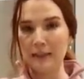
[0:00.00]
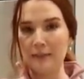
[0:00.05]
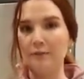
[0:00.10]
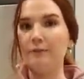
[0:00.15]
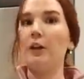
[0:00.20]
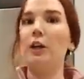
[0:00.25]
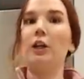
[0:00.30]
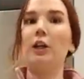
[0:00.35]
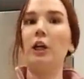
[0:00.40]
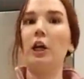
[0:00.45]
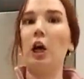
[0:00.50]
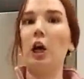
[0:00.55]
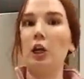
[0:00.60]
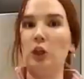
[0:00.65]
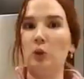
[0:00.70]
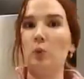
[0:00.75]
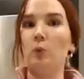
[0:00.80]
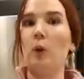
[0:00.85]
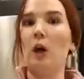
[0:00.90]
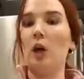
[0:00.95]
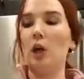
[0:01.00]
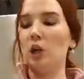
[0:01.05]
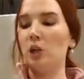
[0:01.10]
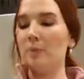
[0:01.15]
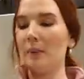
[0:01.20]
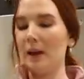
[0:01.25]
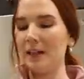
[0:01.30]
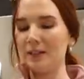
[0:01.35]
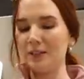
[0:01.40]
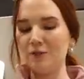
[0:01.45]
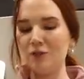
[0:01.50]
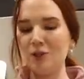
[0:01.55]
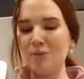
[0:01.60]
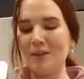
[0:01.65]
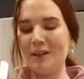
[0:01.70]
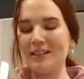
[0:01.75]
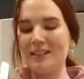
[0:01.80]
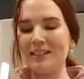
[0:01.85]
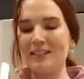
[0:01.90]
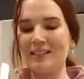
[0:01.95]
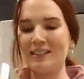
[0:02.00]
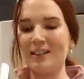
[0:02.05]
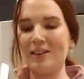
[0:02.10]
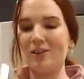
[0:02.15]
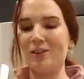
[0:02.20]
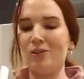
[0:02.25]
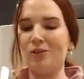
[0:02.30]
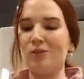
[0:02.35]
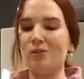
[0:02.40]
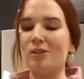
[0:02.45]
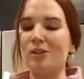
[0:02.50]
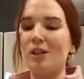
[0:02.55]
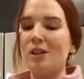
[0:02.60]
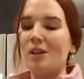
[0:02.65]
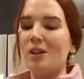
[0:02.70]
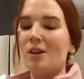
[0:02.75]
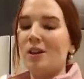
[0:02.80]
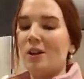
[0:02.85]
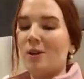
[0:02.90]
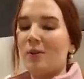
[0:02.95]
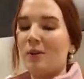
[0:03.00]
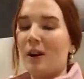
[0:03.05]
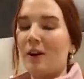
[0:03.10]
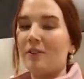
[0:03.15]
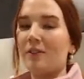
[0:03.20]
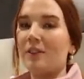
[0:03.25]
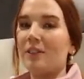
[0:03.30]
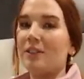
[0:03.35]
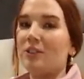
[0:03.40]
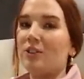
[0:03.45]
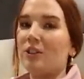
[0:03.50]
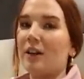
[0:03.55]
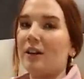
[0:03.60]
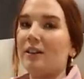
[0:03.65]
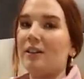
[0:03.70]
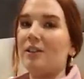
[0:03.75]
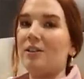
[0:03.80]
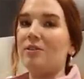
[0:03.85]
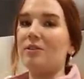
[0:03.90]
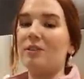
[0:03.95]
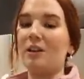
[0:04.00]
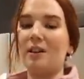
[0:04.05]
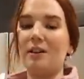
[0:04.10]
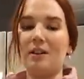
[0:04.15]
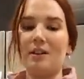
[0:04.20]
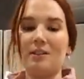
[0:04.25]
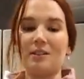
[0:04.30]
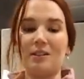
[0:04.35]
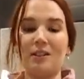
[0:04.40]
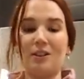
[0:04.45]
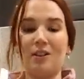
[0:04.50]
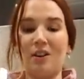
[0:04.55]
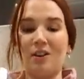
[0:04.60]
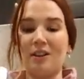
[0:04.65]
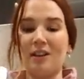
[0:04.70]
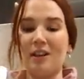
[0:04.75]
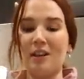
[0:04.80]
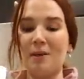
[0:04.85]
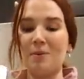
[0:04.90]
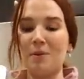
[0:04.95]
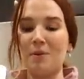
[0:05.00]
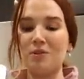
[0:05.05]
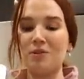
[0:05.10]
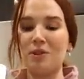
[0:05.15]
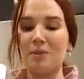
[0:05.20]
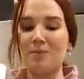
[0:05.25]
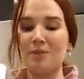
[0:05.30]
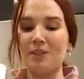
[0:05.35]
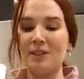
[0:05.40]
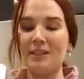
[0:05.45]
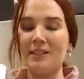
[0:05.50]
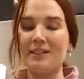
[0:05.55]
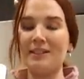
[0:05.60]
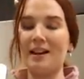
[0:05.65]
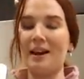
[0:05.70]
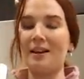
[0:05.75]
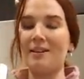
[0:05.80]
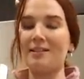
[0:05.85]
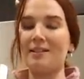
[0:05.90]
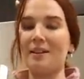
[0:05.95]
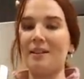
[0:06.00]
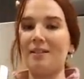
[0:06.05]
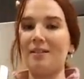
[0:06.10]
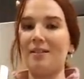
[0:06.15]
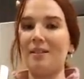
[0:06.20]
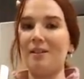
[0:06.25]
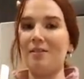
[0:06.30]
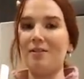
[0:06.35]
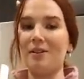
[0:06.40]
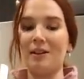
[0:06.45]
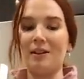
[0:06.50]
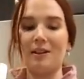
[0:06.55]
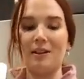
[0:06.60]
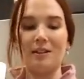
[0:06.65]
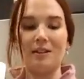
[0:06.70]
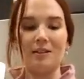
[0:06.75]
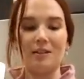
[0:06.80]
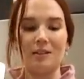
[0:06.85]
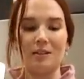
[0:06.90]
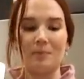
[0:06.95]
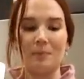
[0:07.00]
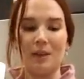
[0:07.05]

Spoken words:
very unwell the past few months, so I'm not really trying to use onions in cooking anymore, which I'm really sad because I love onions,